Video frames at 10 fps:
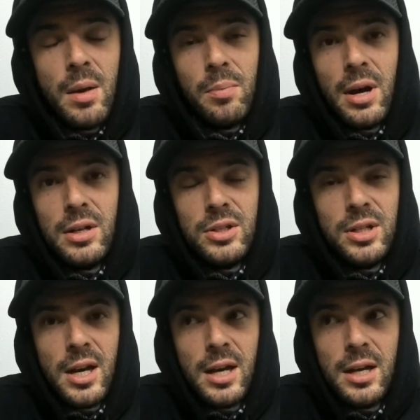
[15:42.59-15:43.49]
But
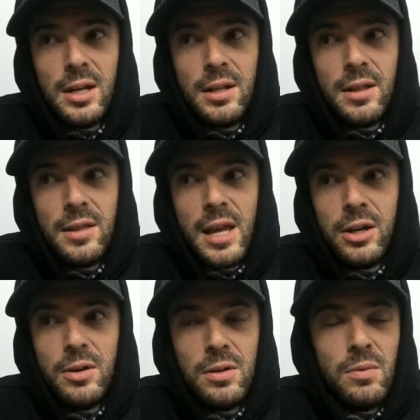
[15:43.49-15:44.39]
uh, they
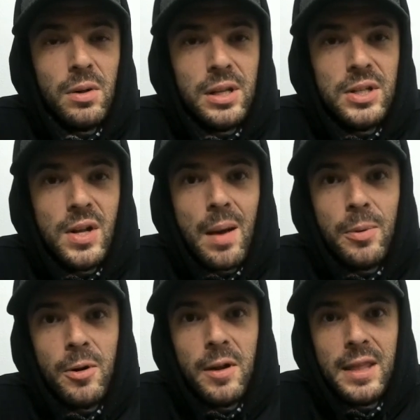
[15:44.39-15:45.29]
couldn't really
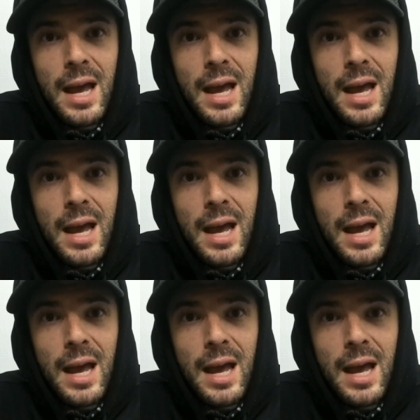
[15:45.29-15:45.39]
stop her at